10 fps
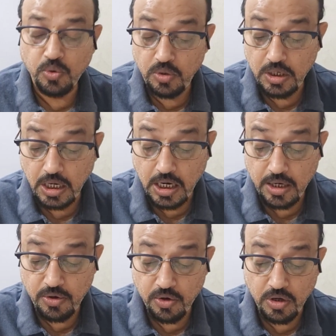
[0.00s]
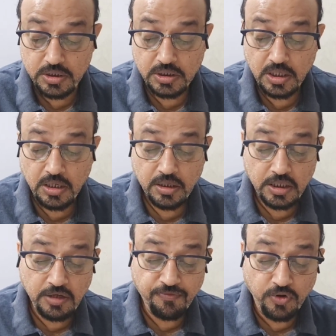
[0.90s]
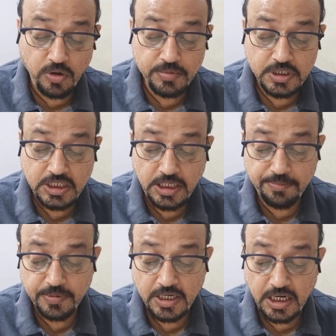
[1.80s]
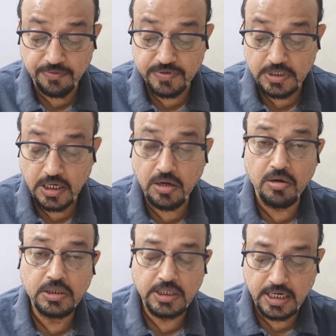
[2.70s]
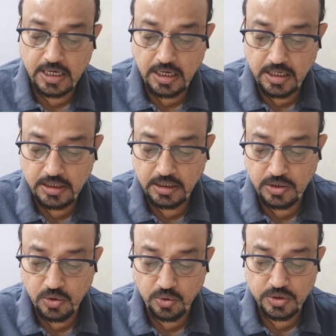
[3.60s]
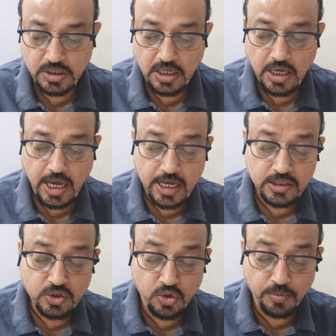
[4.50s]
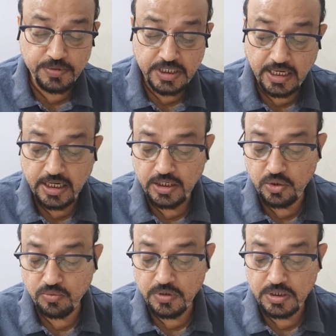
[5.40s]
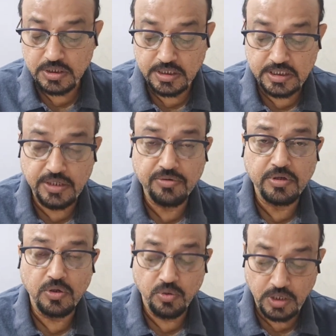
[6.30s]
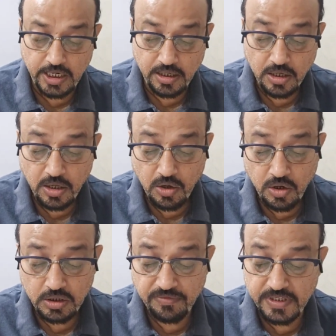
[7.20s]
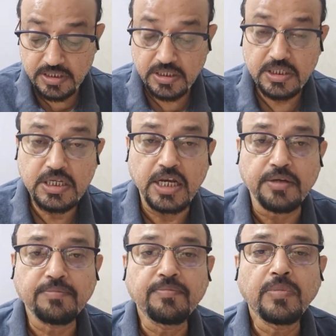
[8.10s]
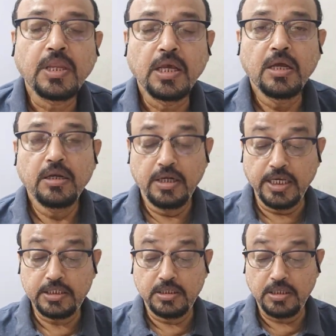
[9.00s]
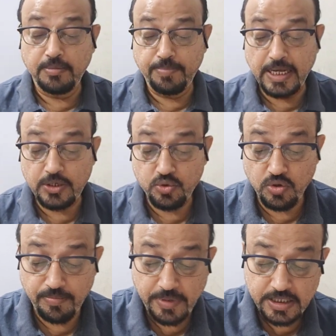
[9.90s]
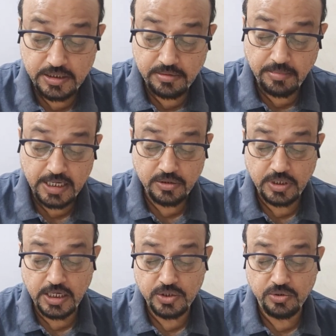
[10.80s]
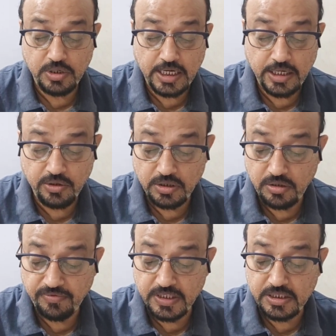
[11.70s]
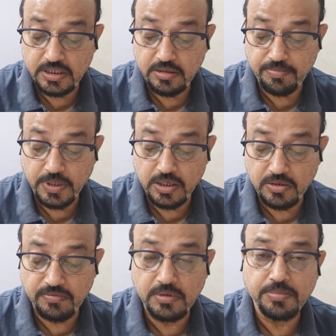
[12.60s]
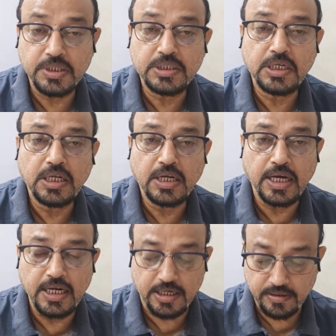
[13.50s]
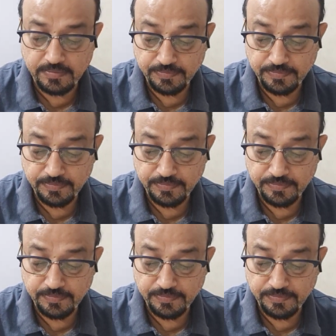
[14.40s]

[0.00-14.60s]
old hard rocks. They form steep cliffs along the Atlantic coast and slope gently towards the central lowland on the western side. Next, the plateau of Mato Grosso lie on the western part of the Brazilian highland.